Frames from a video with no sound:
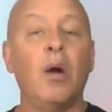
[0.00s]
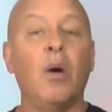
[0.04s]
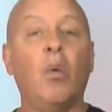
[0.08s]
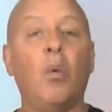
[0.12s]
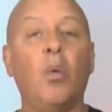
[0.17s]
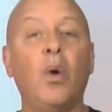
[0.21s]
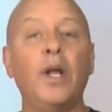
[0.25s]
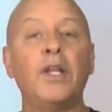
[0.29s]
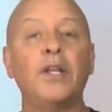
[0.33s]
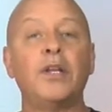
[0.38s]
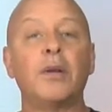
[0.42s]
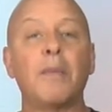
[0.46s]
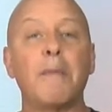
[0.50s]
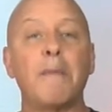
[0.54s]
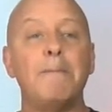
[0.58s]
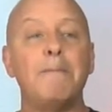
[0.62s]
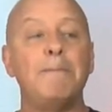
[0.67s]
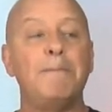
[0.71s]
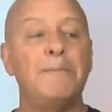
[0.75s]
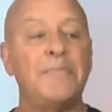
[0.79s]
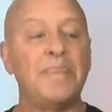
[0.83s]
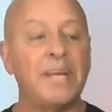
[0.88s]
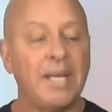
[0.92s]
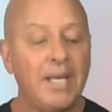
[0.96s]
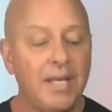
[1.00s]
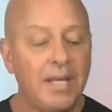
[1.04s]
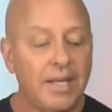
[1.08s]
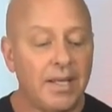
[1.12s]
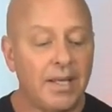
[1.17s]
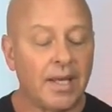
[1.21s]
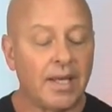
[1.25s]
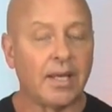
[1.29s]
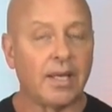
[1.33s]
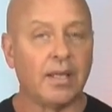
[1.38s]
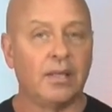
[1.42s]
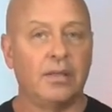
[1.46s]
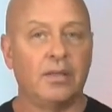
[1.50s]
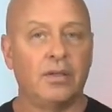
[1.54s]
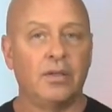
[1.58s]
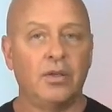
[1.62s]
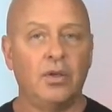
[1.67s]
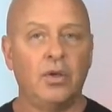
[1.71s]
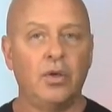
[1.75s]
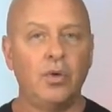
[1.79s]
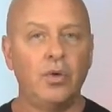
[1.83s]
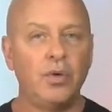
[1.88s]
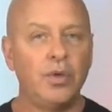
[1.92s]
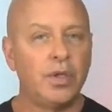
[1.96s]
what you're being,
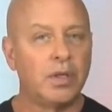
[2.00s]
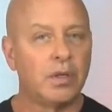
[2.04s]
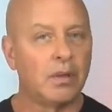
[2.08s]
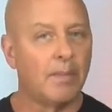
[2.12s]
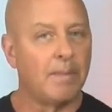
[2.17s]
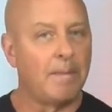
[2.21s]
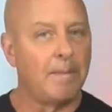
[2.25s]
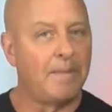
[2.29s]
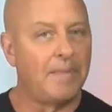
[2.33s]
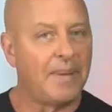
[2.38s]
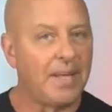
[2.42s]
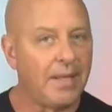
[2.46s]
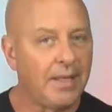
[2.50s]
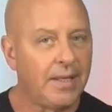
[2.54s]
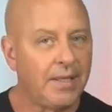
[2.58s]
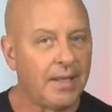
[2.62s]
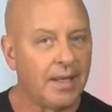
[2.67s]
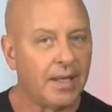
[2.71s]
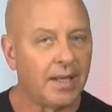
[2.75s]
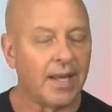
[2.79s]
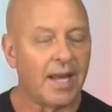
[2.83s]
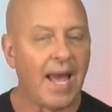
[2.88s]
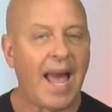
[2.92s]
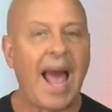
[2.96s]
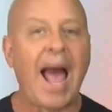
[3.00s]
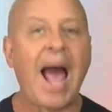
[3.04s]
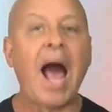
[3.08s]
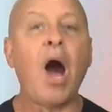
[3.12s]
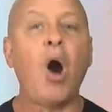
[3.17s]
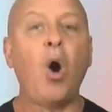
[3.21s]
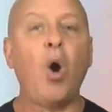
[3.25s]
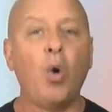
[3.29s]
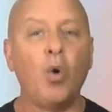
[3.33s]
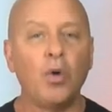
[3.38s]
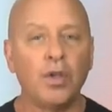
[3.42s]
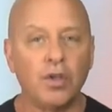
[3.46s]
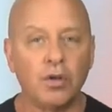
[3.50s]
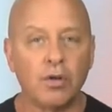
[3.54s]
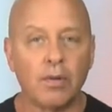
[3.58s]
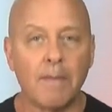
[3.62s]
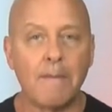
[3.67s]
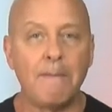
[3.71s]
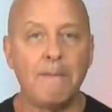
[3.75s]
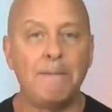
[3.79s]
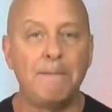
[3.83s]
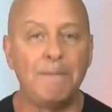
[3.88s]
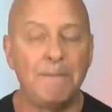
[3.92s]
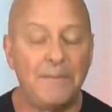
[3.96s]
who you're being, how you're
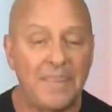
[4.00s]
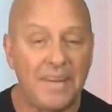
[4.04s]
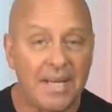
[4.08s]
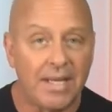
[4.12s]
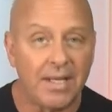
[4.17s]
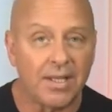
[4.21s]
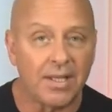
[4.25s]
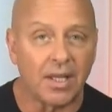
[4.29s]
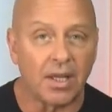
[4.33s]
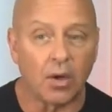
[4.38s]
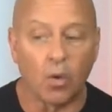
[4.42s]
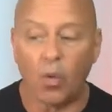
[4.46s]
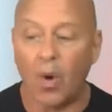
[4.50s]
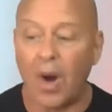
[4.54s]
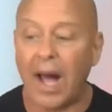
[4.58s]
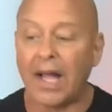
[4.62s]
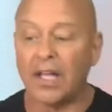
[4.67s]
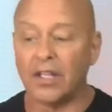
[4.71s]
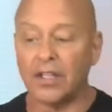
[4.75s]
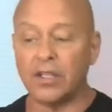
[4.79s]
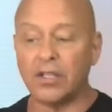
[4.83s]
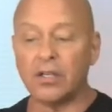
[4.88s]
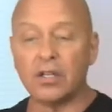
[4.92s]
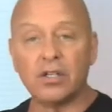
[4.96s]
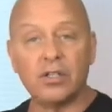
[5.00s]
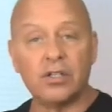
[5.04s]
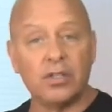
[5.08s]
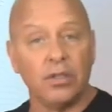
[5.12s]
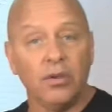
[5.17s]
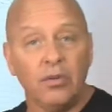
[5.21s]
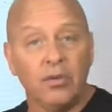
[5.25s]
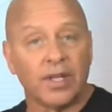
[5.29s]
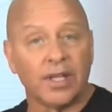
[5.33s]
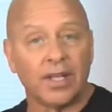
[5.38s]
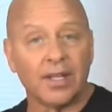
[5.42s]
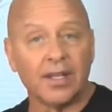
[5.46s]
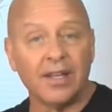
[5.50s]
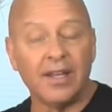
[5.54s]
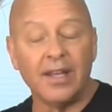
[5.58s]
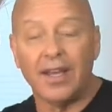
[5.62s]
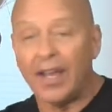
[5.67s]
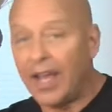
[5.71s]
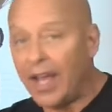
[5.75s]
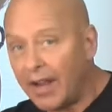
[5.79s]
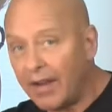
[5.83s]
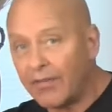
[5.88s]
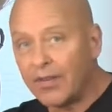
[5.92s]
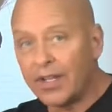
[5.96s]
being while you're doing
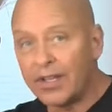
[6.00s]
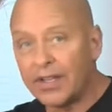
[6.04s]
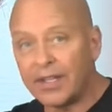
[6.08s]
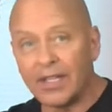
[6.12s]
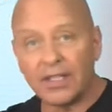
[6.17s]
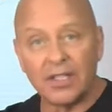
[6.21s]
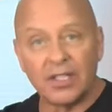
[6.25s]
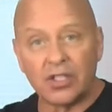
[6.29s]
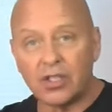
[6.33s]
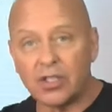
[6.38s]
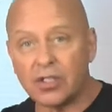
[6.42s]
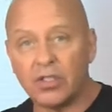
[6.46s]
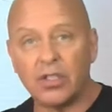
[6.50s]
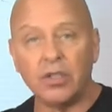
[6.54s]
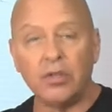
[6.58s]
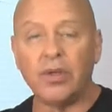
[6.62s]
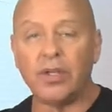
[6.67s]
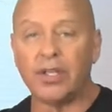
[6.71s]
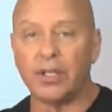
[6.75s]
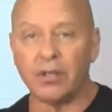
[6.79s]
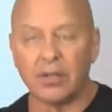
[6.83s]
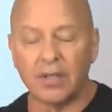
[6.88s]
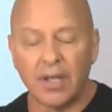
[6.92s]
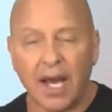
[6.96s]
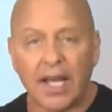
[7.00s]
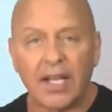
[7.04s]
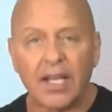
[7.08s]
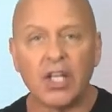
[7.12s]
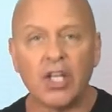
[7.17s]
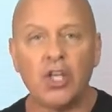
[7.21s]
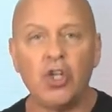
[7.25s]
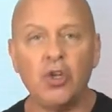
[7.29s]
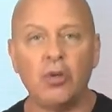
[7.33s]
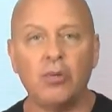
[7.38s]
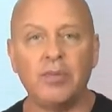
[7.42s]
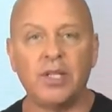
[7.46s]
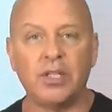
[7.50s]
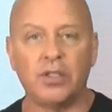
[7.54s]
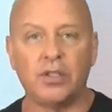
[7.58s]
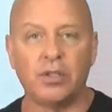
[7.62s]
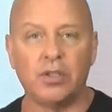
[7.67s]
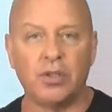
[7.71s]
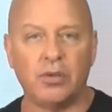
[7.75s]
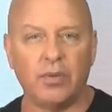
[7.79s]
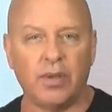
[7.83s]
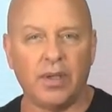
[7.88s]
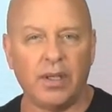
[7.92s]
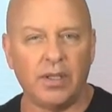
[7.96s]
everything that you're doing. You're not a human
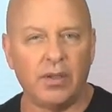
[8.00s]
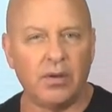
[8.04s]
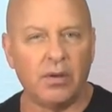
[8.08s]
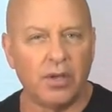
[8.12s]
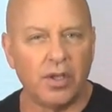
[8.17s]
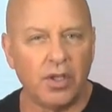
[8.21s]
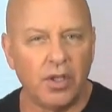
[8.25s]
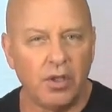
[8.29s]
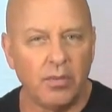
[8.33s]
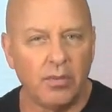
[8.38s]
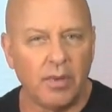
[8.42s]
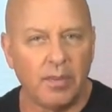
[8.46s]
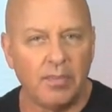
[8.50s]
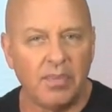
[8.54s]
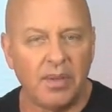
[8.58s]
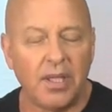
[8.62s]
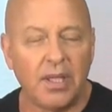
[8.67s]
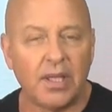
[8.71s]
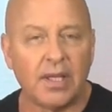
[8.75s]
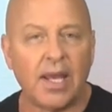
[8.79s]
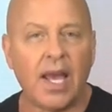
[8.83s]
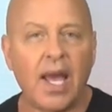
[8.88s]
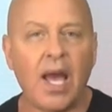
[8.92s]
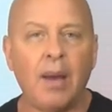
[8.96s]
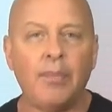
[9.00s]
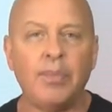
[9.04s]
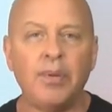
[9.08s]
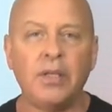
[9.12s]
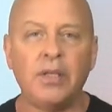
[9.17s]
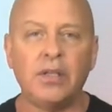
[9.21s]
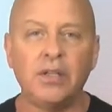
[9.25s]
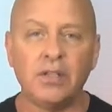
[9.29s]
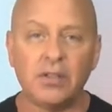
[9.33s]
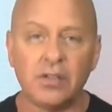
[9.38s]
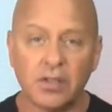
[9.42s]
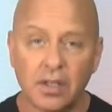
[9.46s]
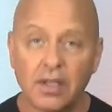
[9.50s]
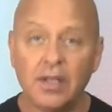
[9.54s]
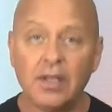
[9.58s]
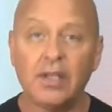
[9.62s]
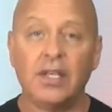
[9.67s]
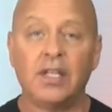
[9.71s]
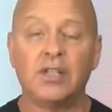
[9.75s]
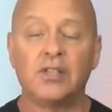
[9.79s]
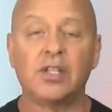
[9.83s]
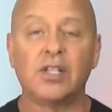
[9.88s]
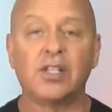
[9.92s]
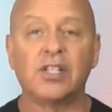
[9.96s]
doing. You're a human being. Happiness
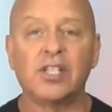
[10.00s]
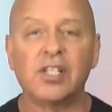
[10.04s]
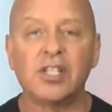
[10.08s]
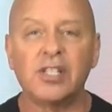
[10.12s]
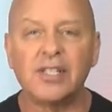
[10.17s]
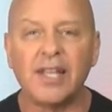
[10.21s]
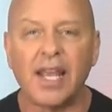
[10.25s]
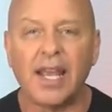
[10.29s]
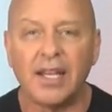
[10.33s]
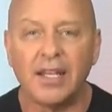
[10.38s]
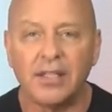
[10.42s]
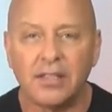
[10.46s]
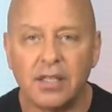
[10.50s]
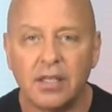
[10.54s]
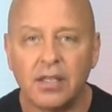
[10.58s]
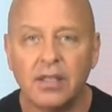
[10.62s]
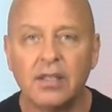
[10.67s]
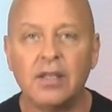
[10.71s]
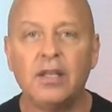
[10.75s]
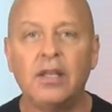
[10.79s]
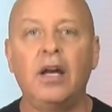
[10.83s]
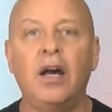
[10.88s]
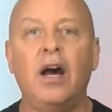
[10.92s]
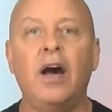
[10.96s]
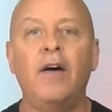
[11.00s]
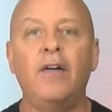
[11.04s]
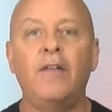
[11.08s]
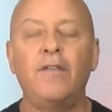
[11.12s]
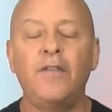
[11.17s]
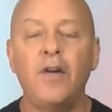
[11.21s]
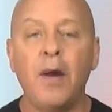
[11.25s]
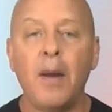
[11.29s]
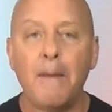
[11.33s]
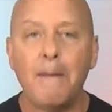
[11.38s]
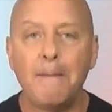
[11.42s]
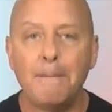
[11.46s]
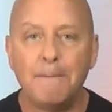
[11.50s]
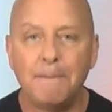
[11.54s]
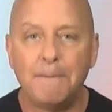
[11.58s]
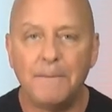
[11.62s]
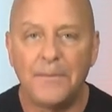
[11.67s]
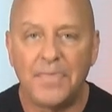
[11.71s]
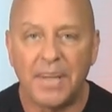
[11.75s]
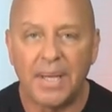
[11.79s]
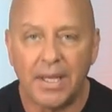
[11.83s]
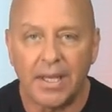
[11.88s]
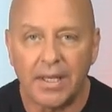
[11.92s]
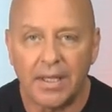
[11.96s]
is a state of
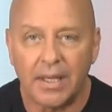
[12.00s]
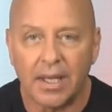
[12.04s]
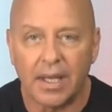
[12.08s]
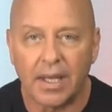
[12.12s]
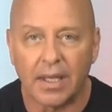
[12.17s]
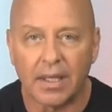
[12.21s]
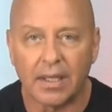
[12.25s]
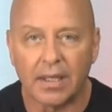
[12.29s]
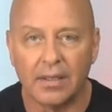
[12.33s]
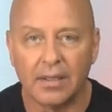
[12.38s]
being.